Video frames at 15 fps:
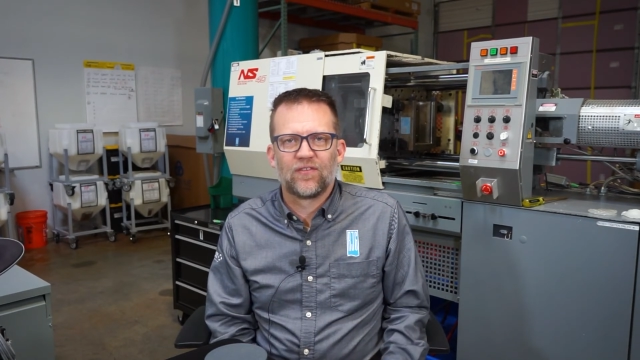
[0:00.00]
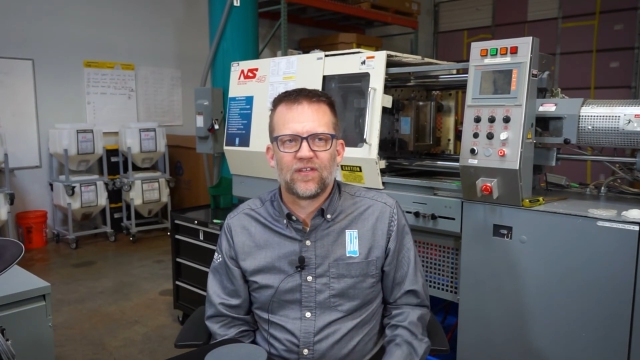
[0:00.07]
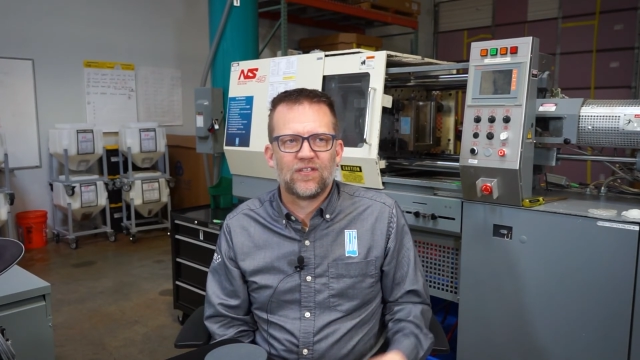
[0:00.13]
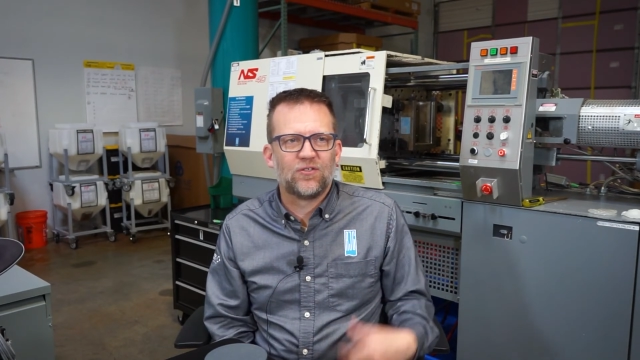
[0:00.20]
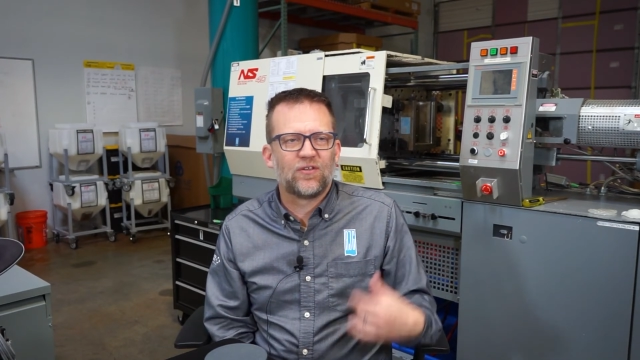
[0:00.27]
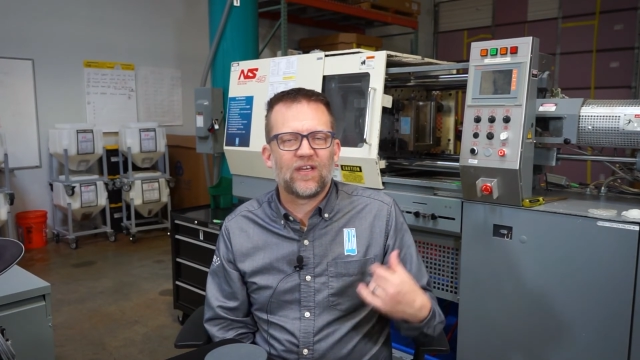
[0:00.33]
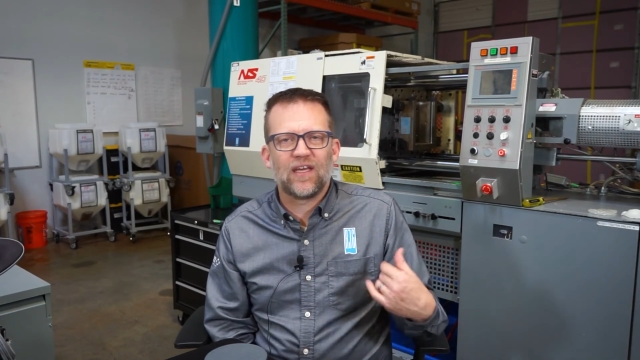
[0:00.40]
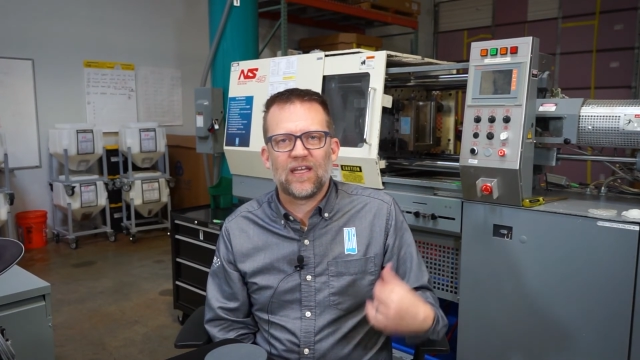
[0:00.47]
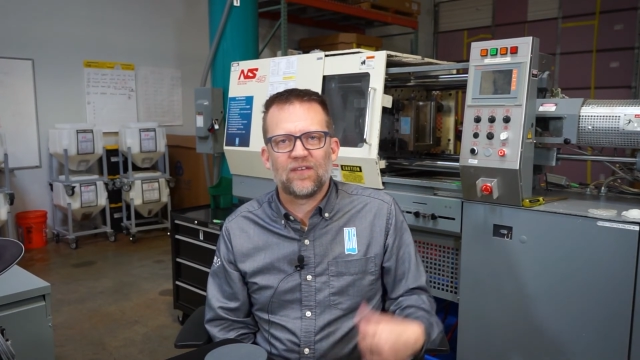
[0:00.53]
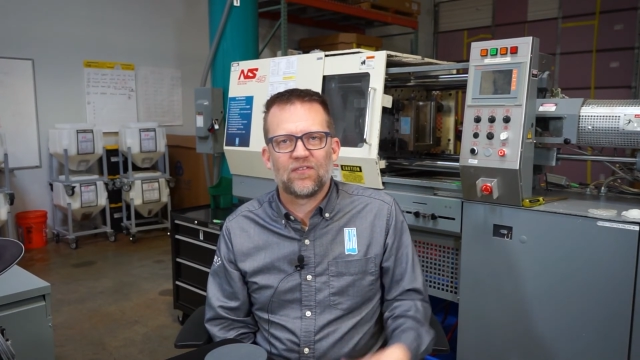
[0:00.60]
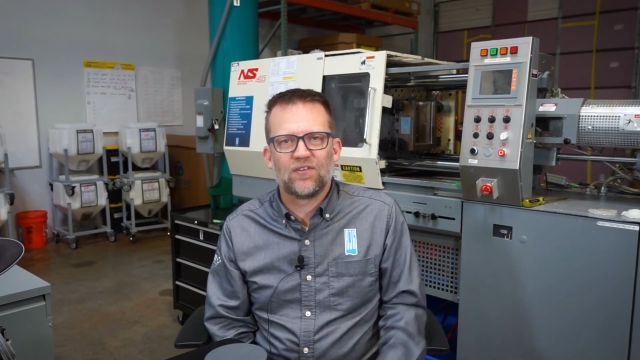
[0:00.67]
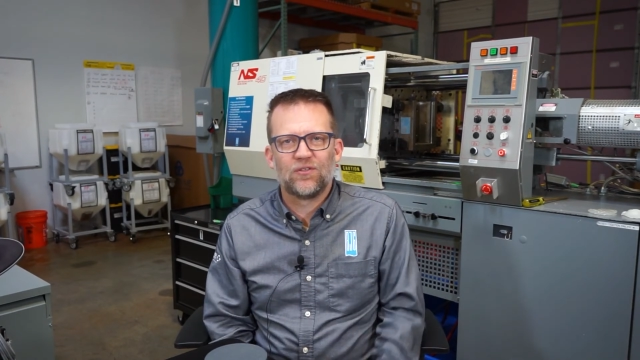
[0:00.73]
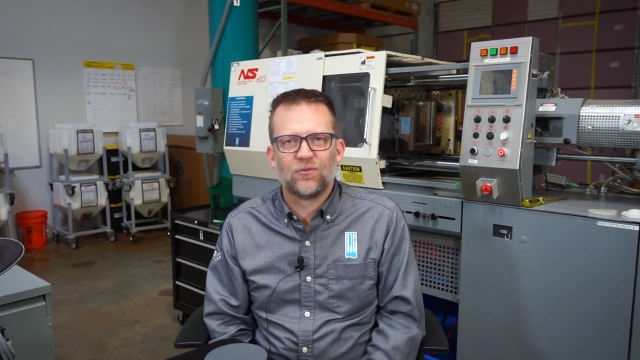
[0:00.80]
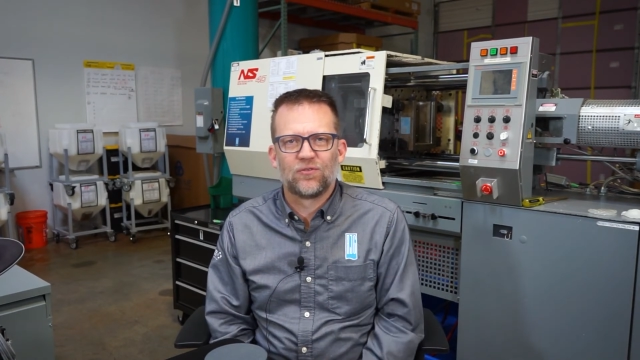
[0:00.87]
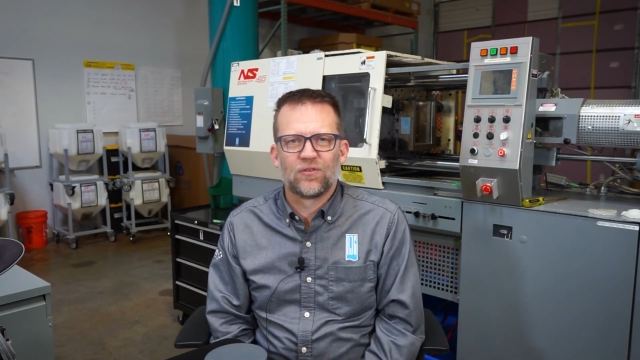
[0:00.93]
then you can't
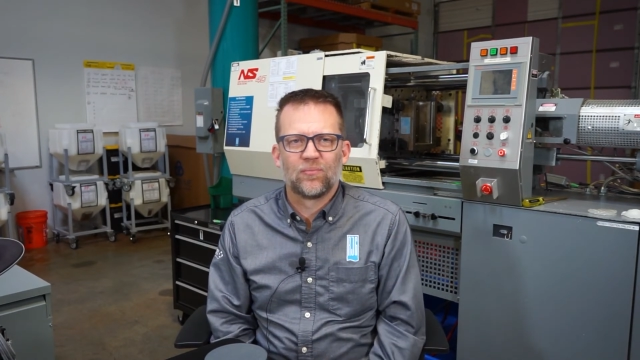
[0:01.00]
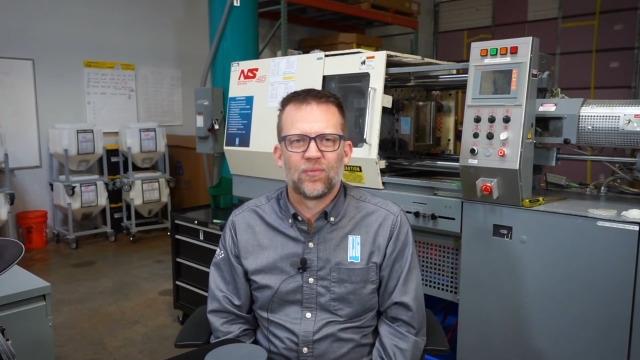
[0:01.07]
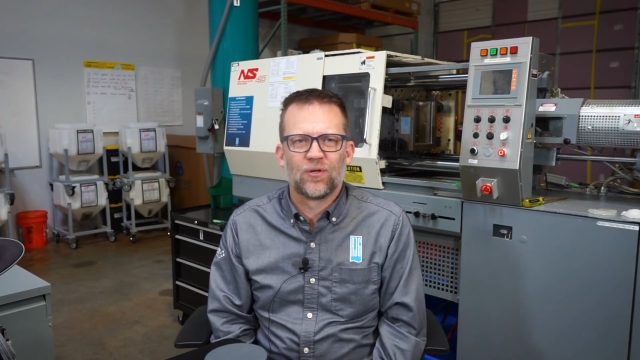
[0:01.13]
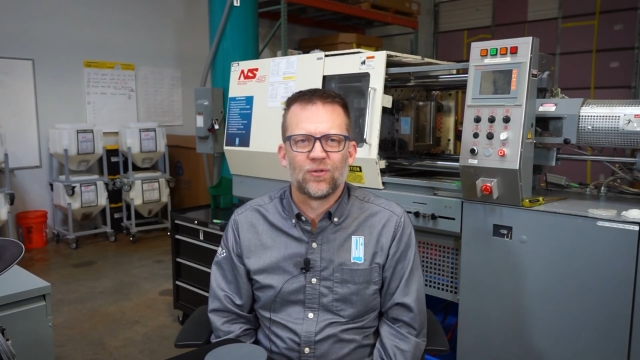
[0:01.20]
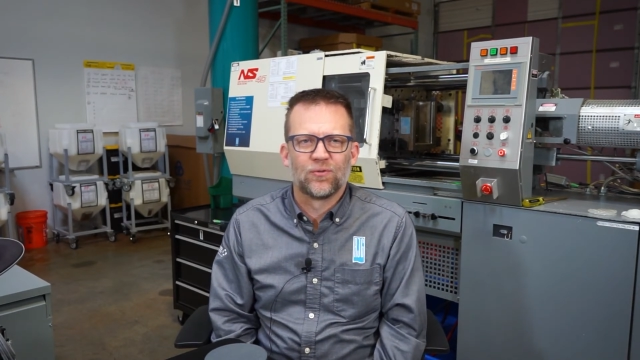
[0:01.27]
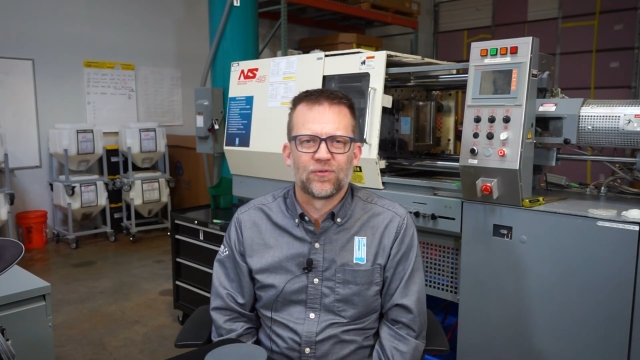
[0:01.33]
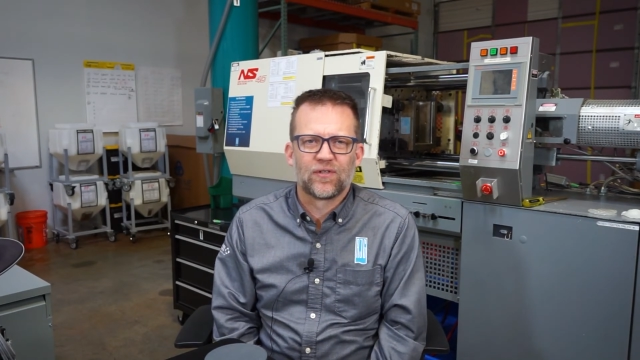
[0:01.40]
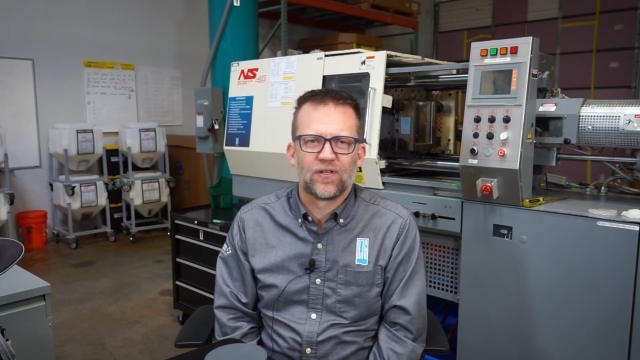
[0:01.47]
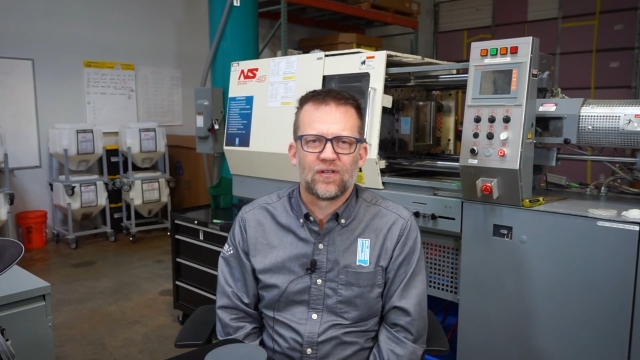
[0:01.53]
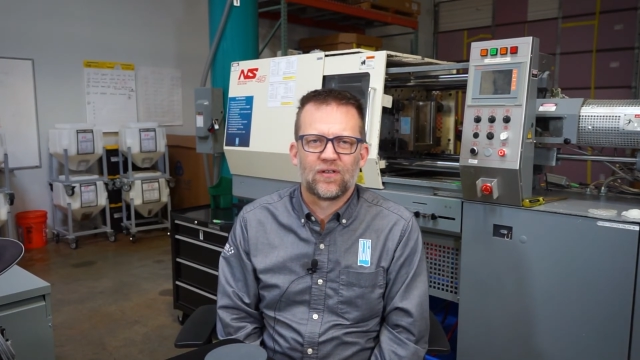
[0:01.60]
even use a bolt,